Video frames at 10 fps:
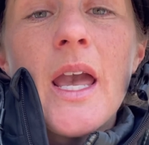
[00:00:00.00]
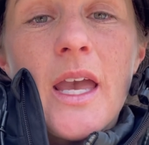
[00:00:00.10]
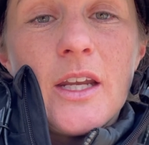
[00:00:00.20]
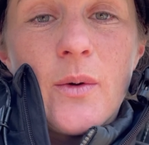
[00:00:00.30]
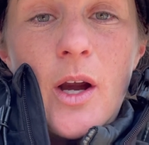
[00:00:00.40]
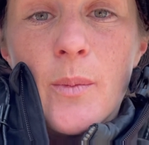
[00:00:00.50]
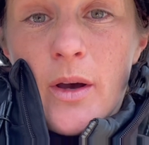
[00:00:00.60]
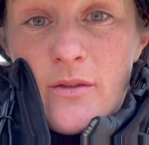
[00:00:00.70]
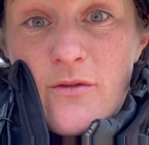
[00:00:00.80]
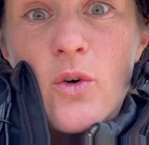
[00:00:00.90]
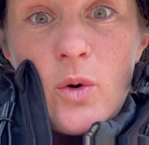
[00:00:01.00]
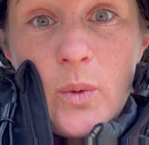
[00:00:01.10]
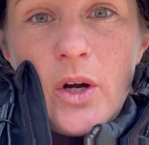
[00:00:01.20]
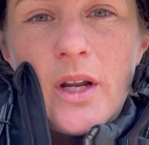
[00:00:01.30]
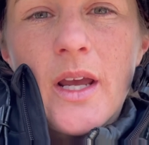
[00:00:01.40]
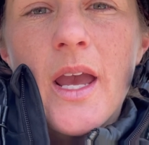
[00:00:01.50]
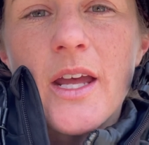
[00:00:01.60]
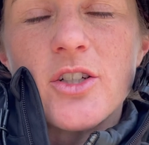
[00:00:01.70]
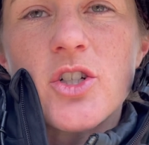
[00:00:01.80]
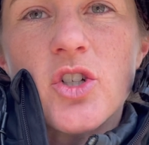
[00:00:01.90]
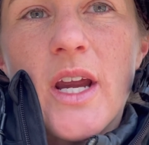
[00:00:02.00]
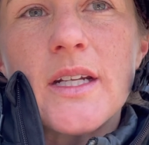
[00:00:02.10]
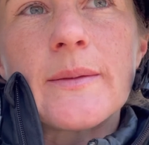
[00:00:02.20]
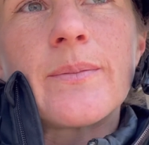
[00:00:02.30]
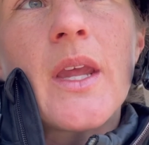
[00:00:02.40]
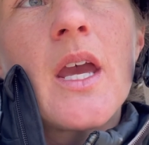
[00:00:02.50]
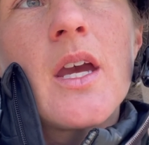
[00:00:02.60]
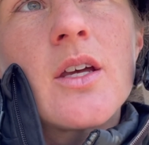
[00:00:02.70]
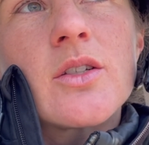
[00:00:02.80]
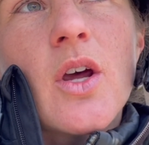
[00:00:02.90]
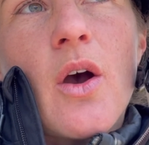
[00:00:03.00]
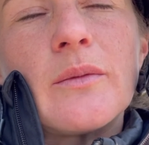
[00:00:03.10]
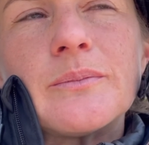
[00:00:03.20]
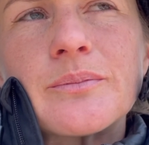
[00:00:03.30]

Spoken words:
anywhere but forward and straight. So